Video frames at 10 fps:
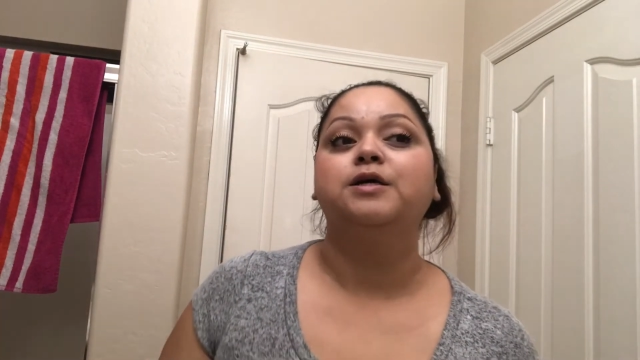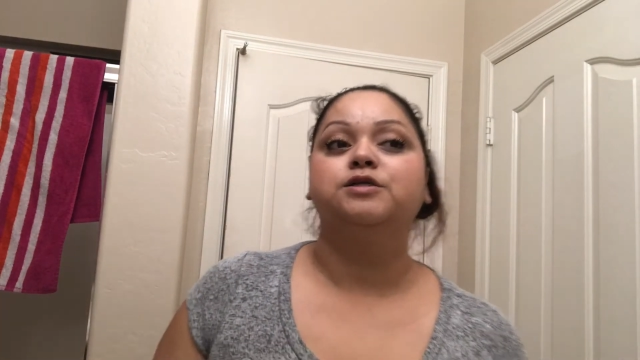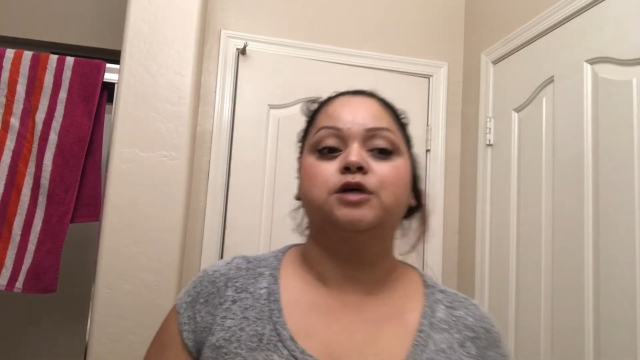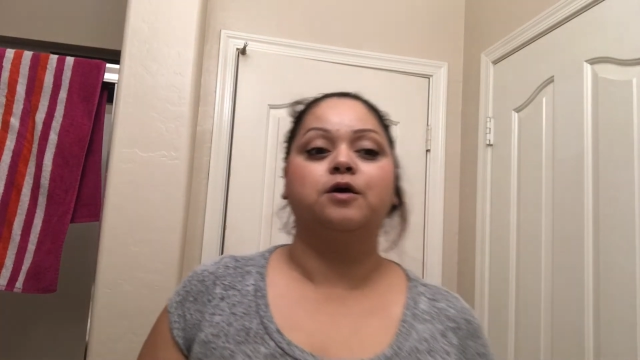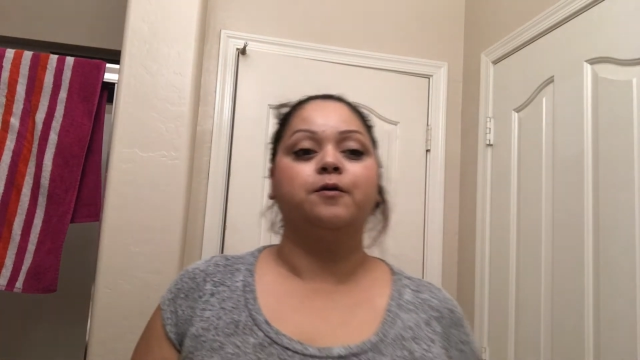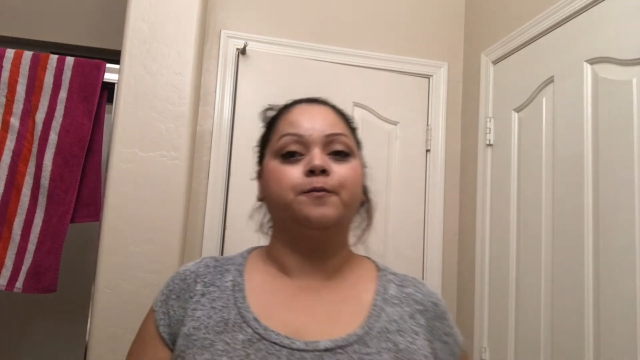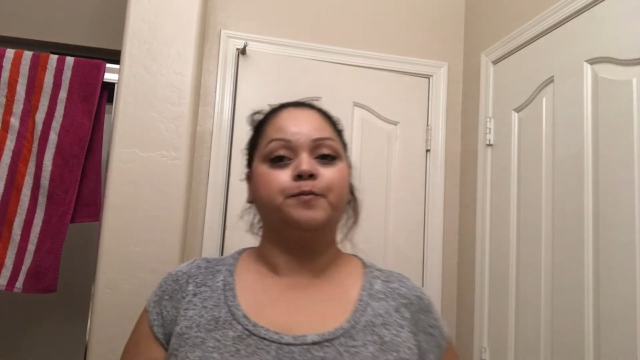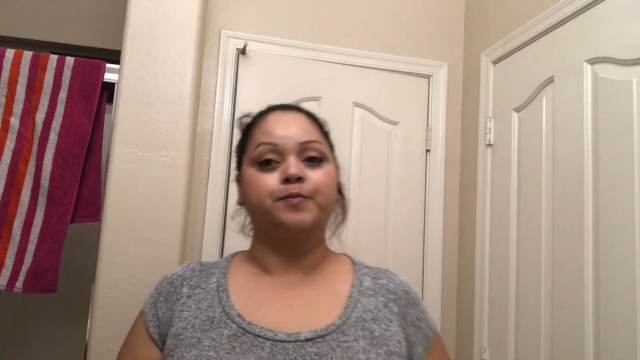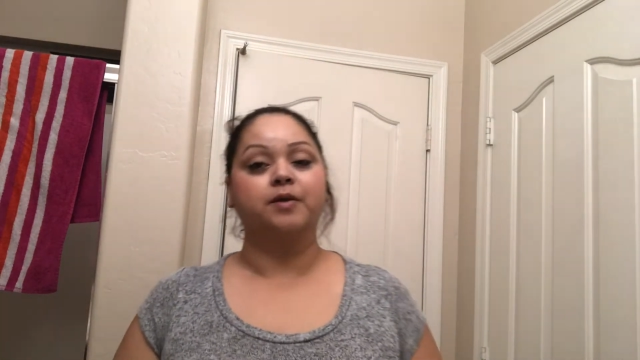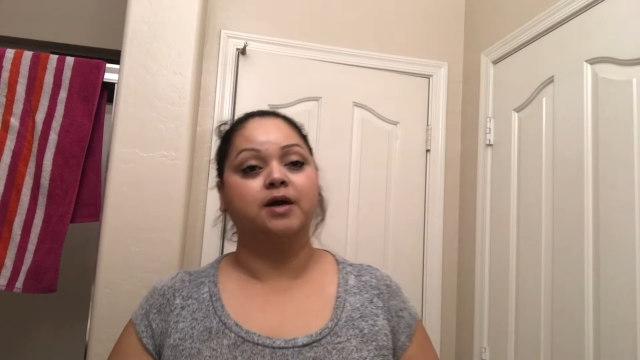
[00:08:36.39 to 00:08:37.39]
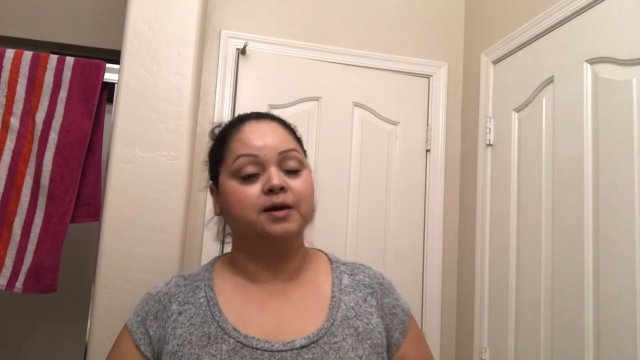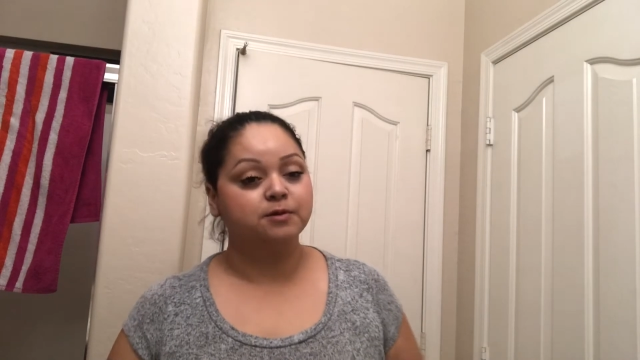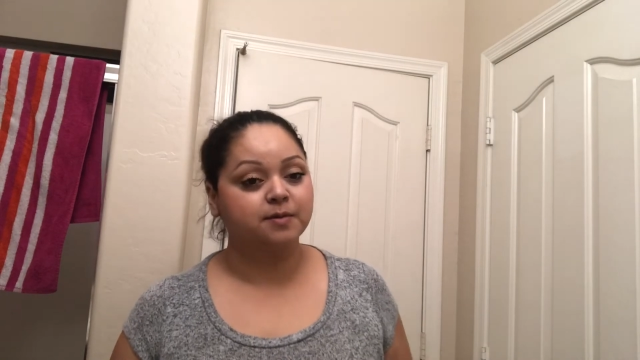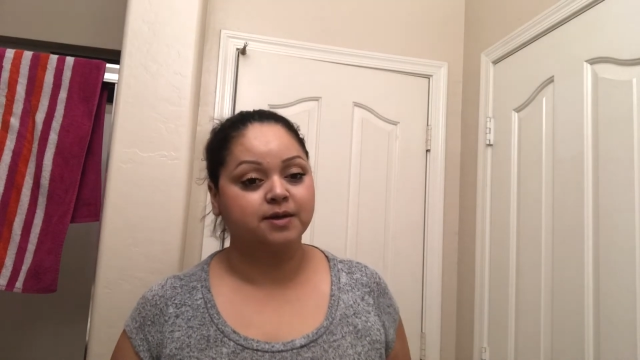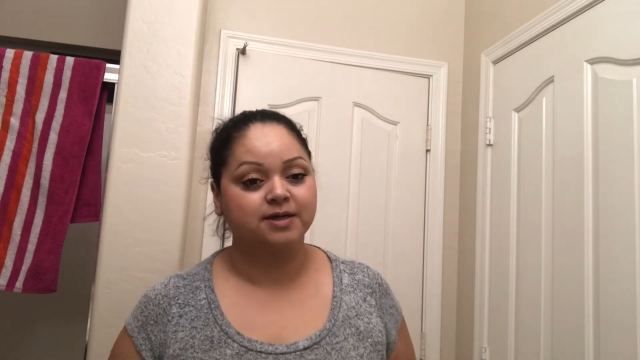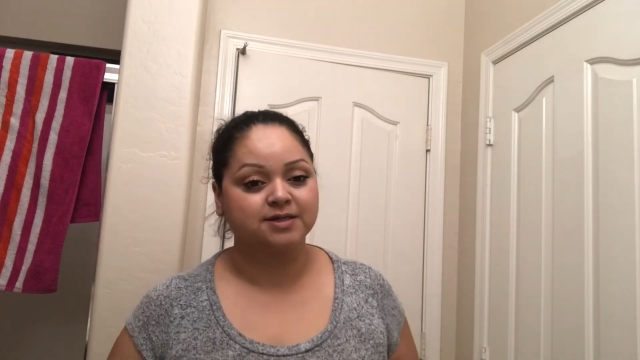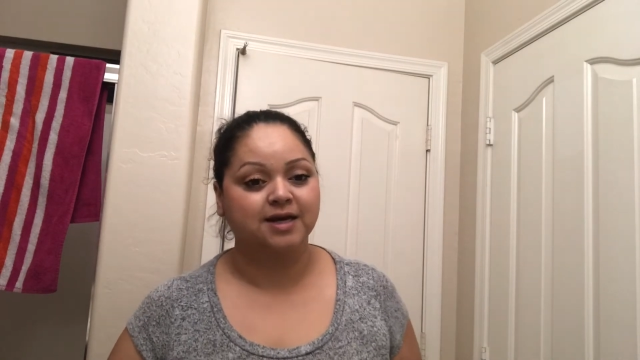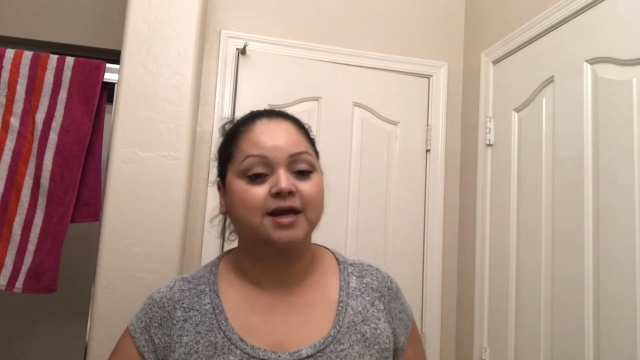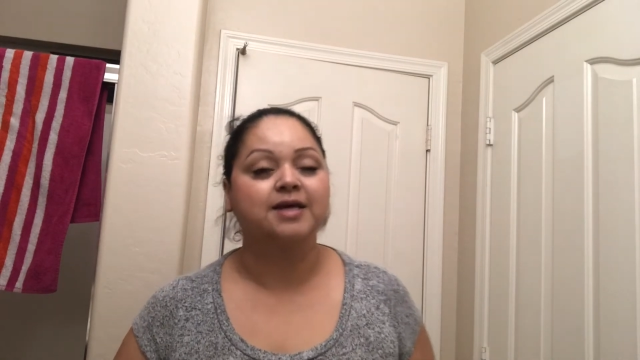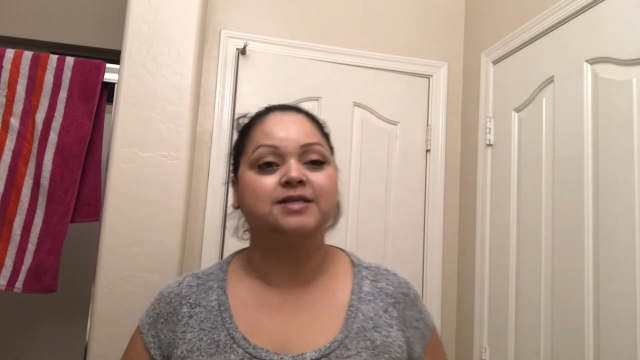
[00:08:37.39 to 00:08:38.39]
So I came to my desk
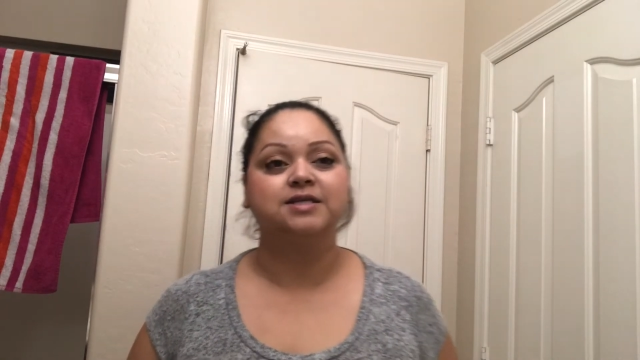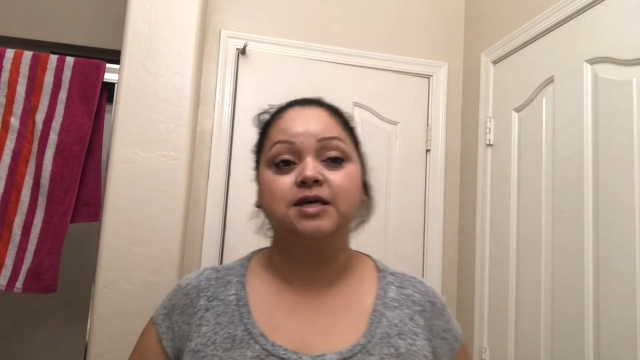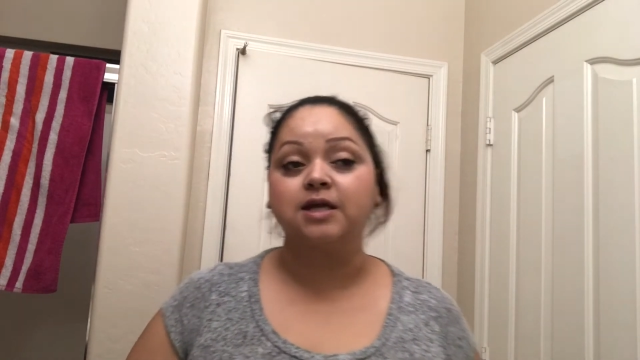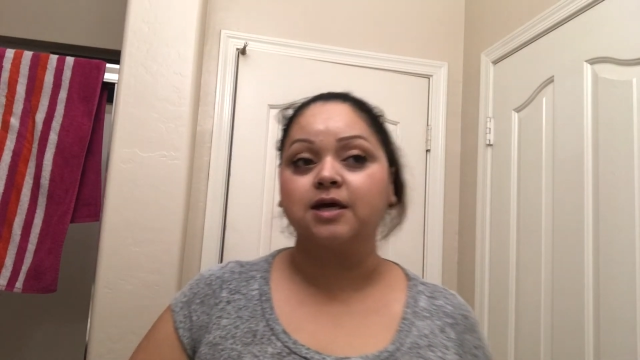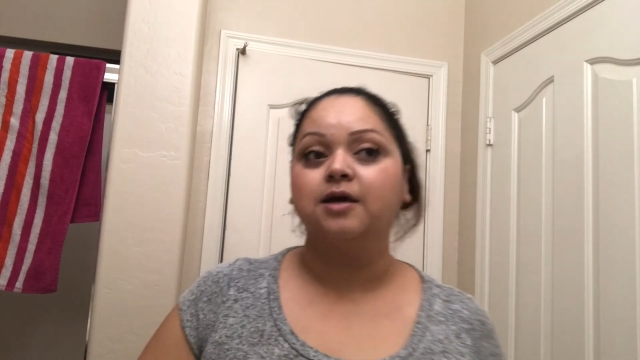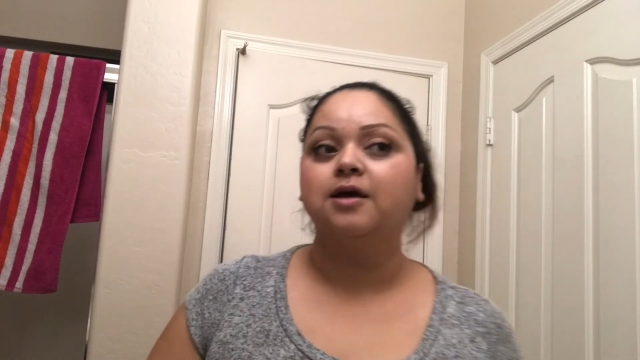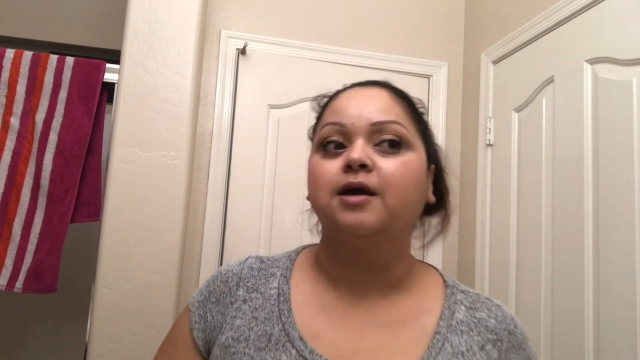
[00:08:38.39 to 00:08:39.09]
and I seen it.